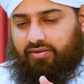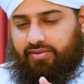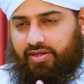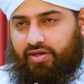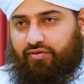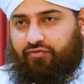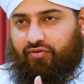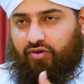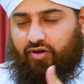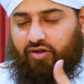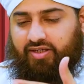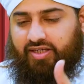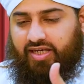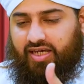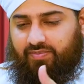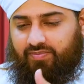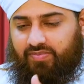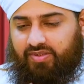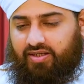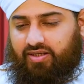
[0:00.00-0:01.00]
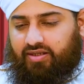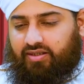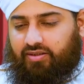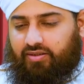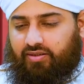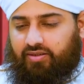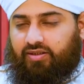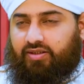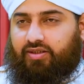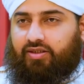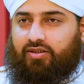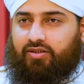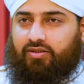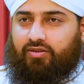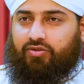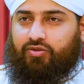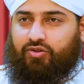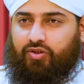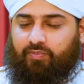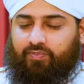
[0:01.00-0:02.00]
A frog came there,
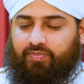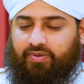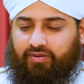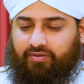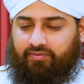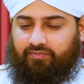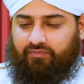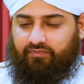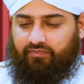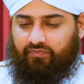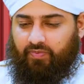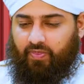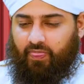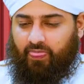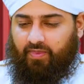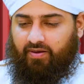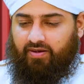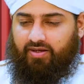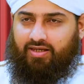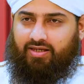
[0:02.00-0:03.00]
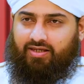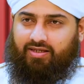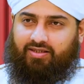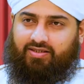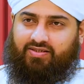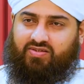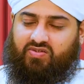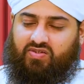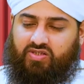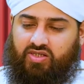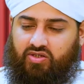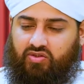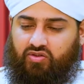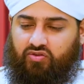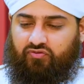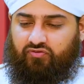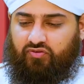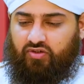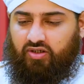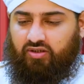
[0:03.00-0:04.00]
jumping. Seeing the
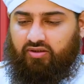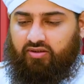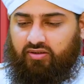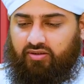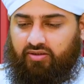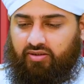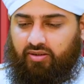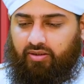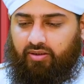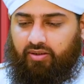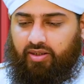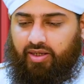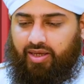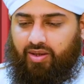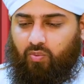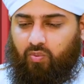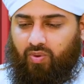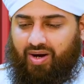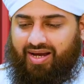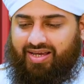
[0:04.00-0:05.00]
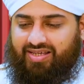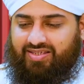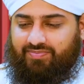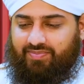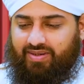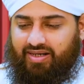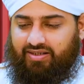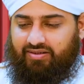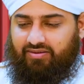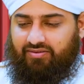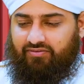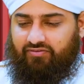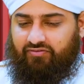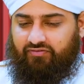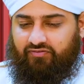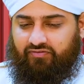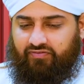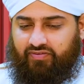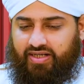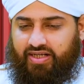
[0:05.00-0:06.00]
frog, a wise man
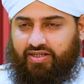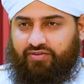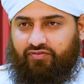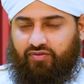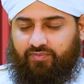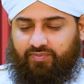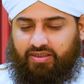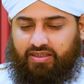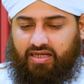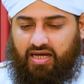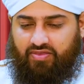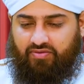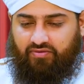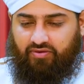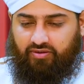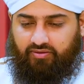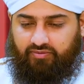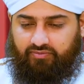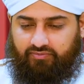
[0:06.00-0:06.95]
fled from the gathering,